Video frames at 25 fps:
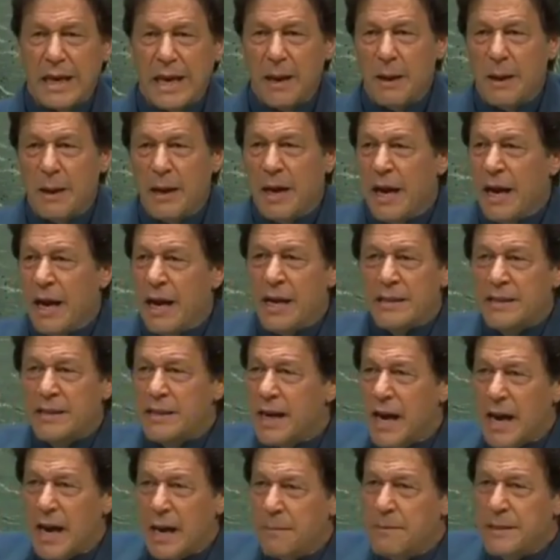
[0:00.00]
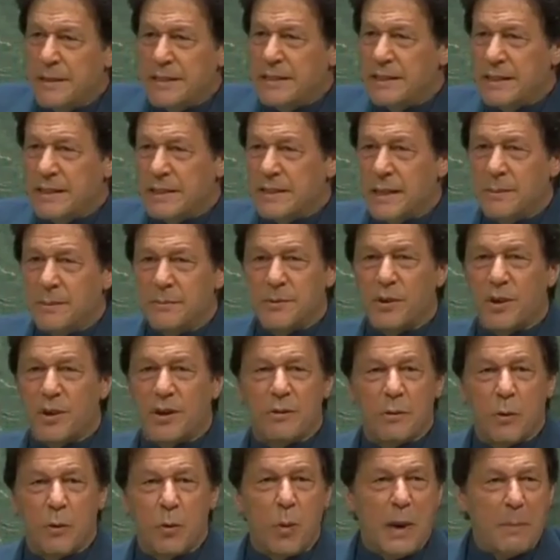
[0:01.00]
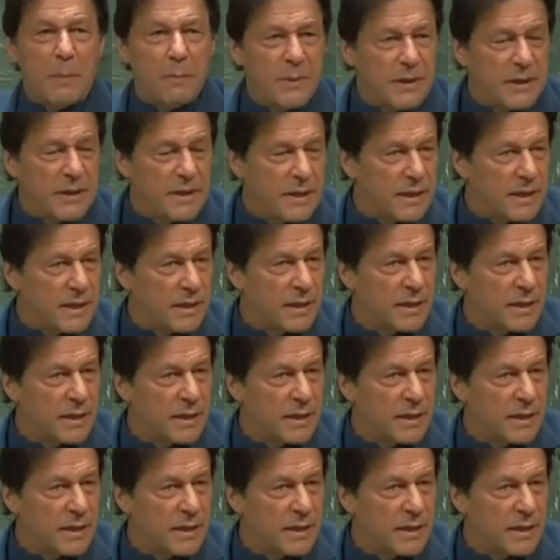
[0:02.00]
Hijab is some sort of a weapon.